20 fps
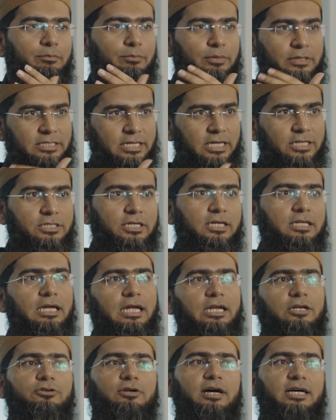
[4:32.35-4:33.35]
possession
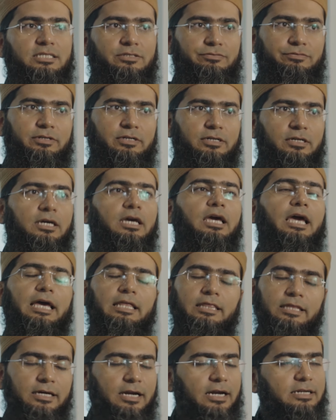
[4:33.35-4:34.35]
and transfer.
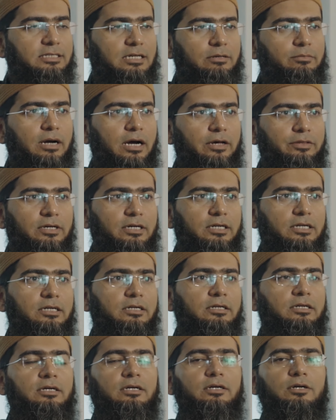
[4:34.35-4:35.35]
And there are some
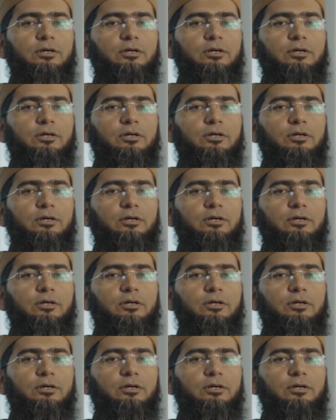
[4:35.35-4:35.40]
other